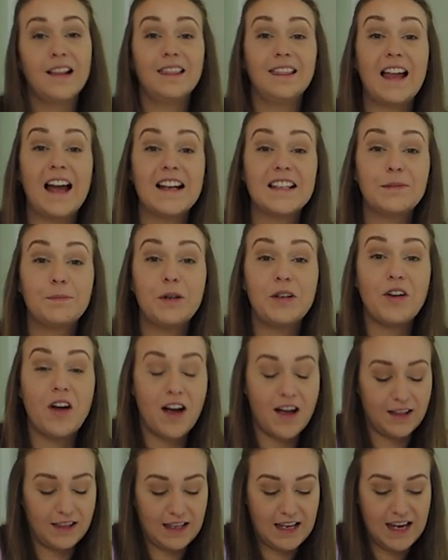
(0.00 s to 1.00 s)
Last but
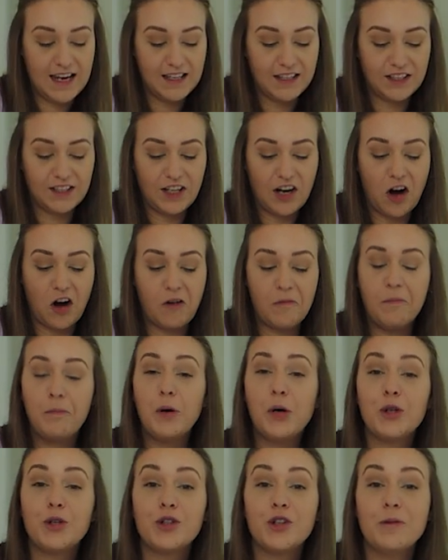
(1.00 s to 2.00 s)
not least, our
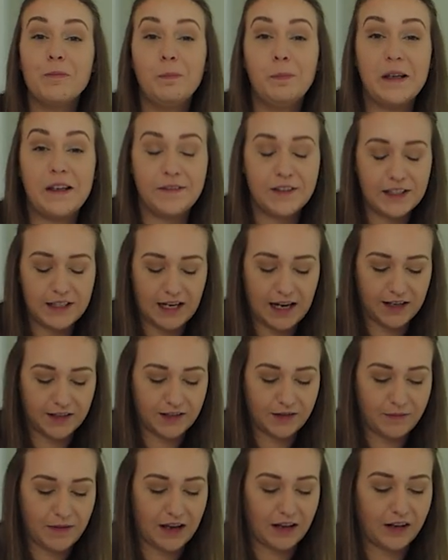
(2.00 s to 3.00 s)
bush beefsteak
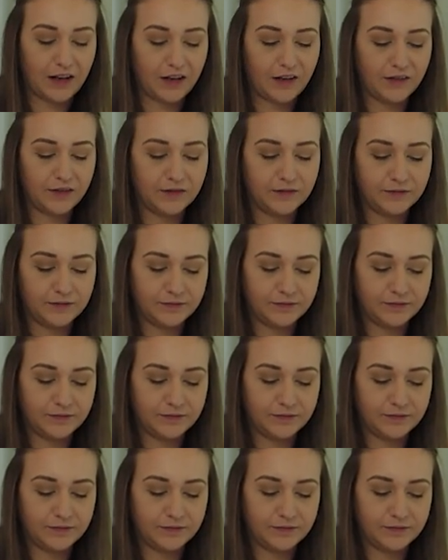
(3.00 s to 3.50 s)
tomato.